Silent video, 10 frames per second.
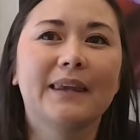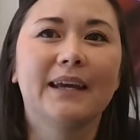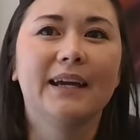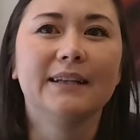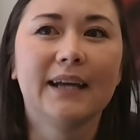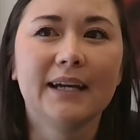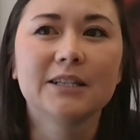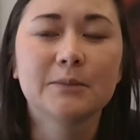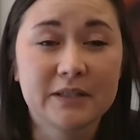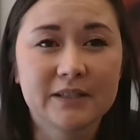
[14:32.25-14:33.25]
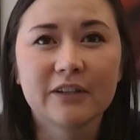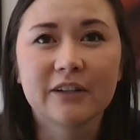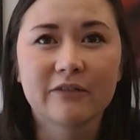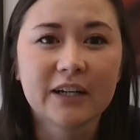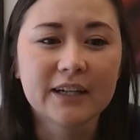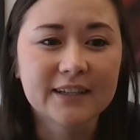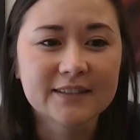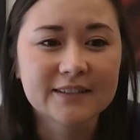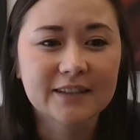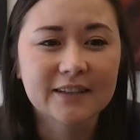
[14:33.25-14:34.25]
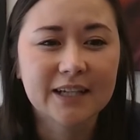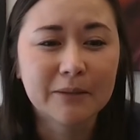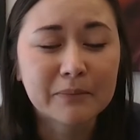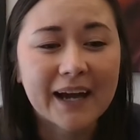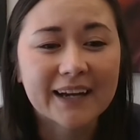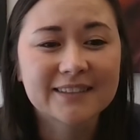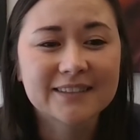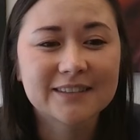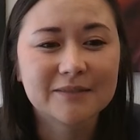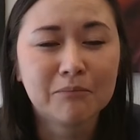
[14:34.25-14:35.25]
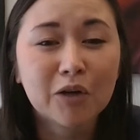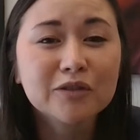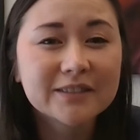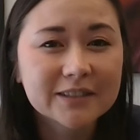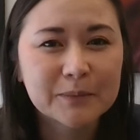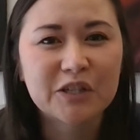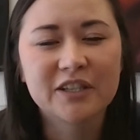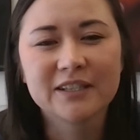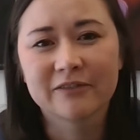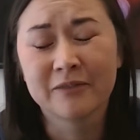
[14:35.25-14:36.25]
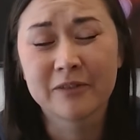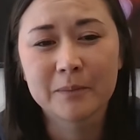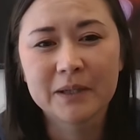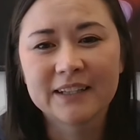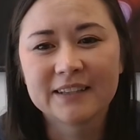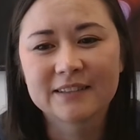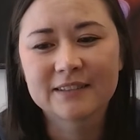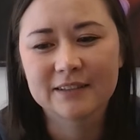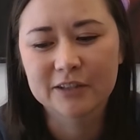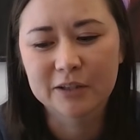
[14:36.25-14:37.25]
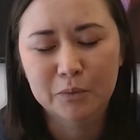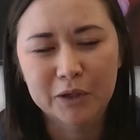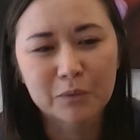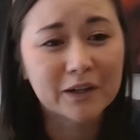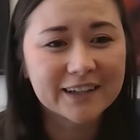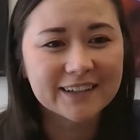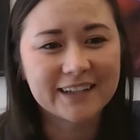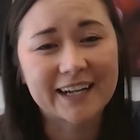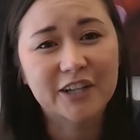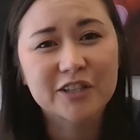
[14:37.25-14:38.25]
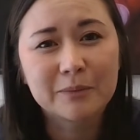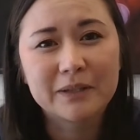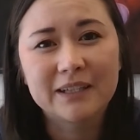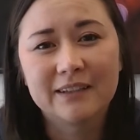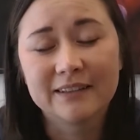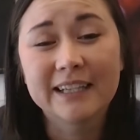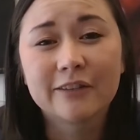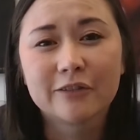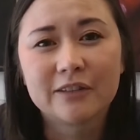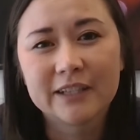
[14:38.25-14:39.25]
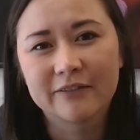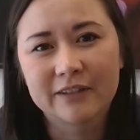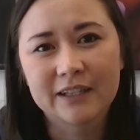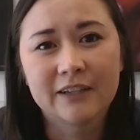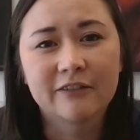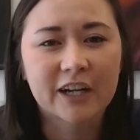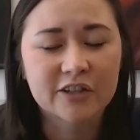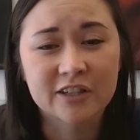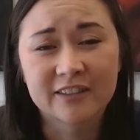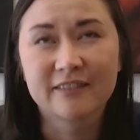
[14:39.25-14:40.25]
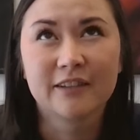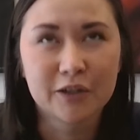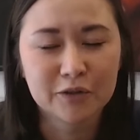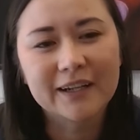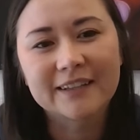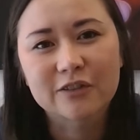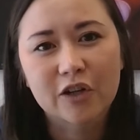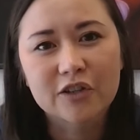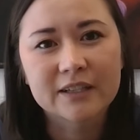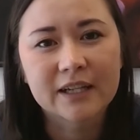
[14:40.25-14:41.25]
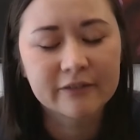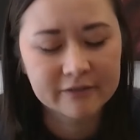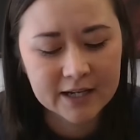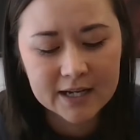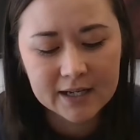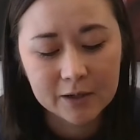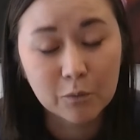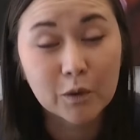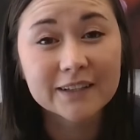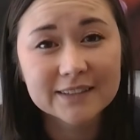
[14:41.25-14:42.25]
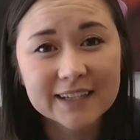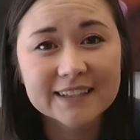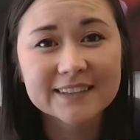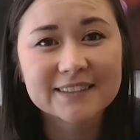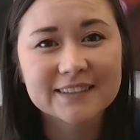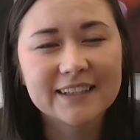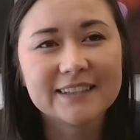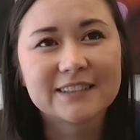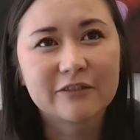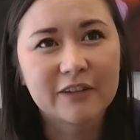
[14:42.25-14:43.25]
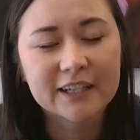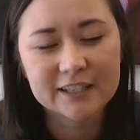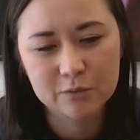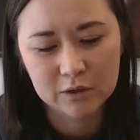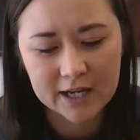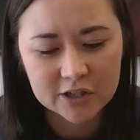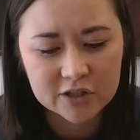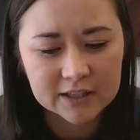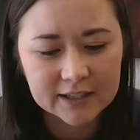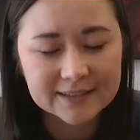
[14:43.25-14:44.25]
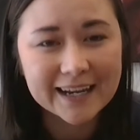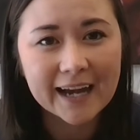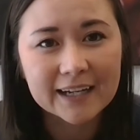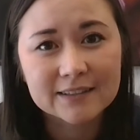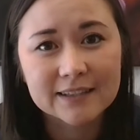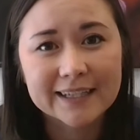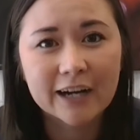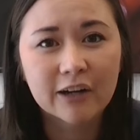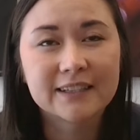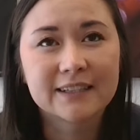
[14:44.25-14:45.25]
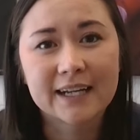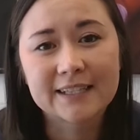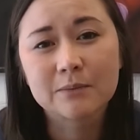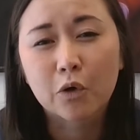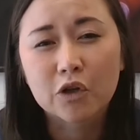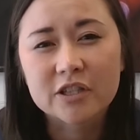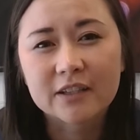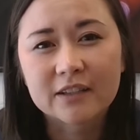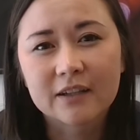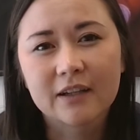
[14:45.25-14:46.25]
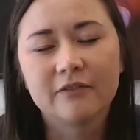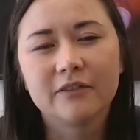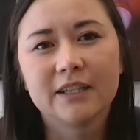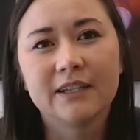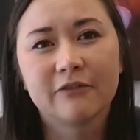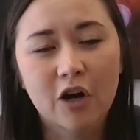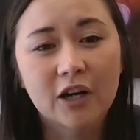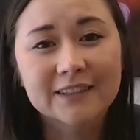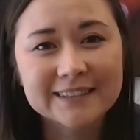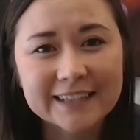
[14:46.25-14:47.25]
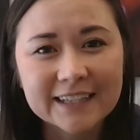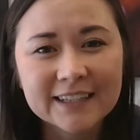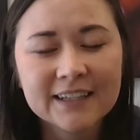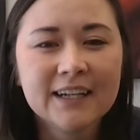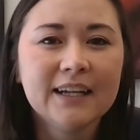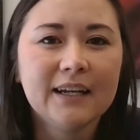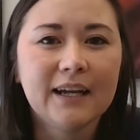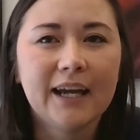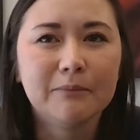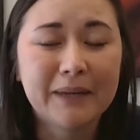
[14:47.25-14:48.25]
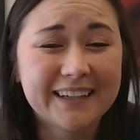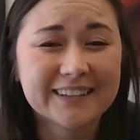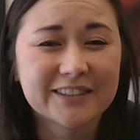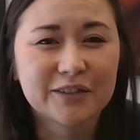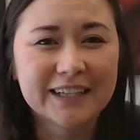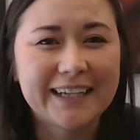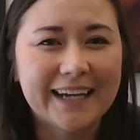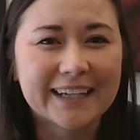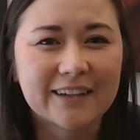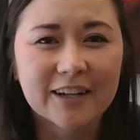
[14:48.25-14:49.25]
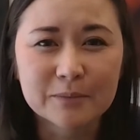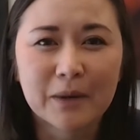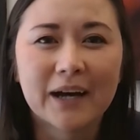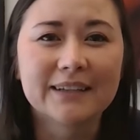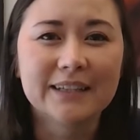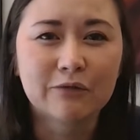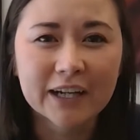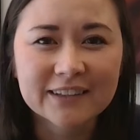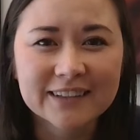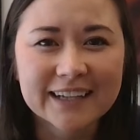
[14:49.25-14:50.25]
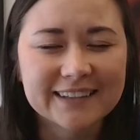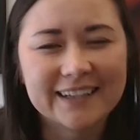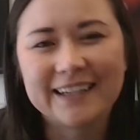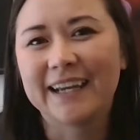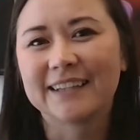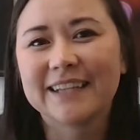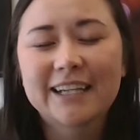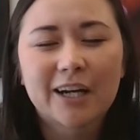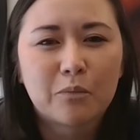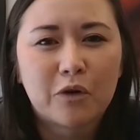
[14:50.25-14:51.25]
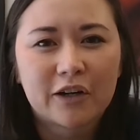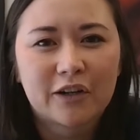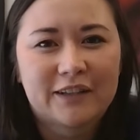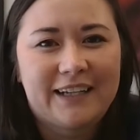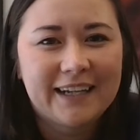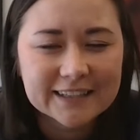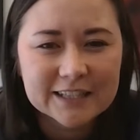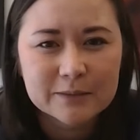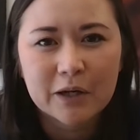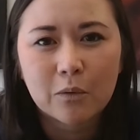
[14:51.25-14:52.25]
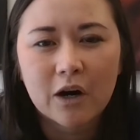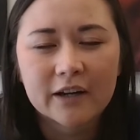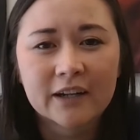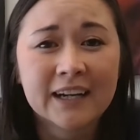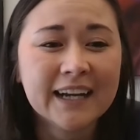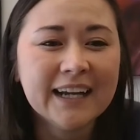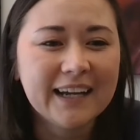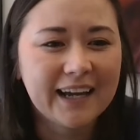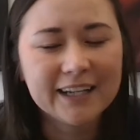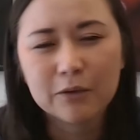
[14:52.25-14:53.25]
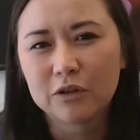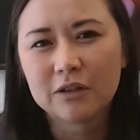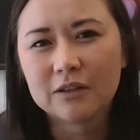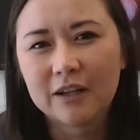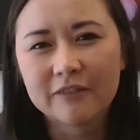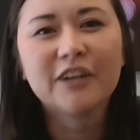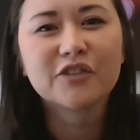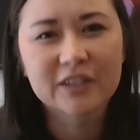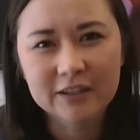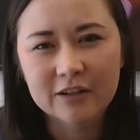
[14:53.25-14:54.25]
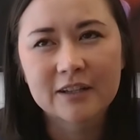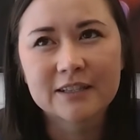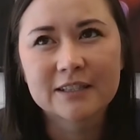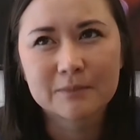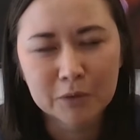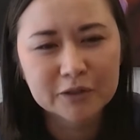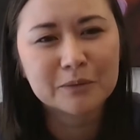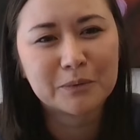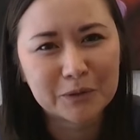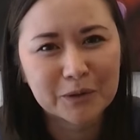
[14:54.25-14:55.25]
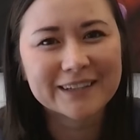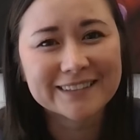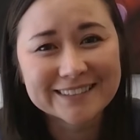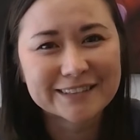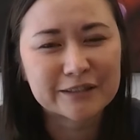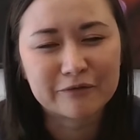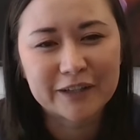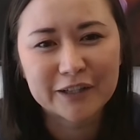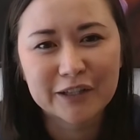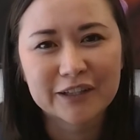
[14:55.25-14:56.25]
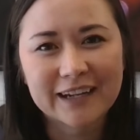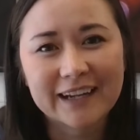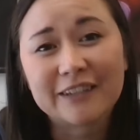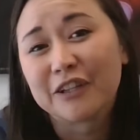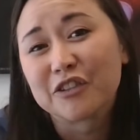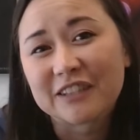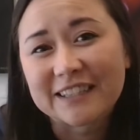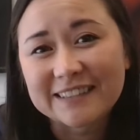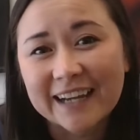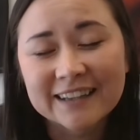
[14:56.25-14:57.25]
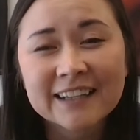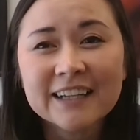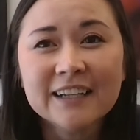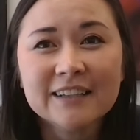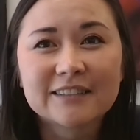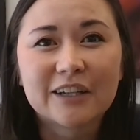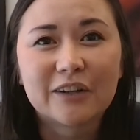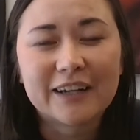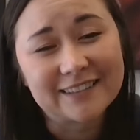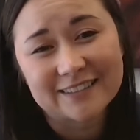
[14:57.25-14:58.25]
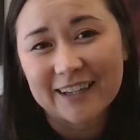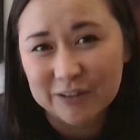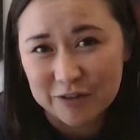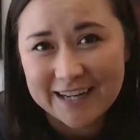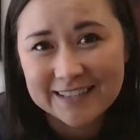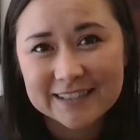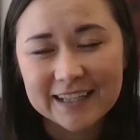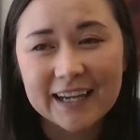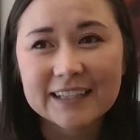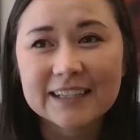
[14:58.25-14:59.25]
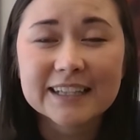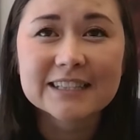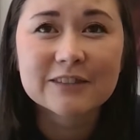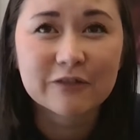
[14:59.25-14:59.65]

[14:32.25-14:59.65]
And that specific fungus impacts most species of amphibians to the point where it can actually be lethal if the infection load gets large enough. And what it does is the fungus will actually attack the keratinized portion of the frog's skin, and make it so they can't osmotically regulate, they can't take up water, they can't dispel water, and it will eventually cause multiple organ system failure and eventually death. So it's not great, and it is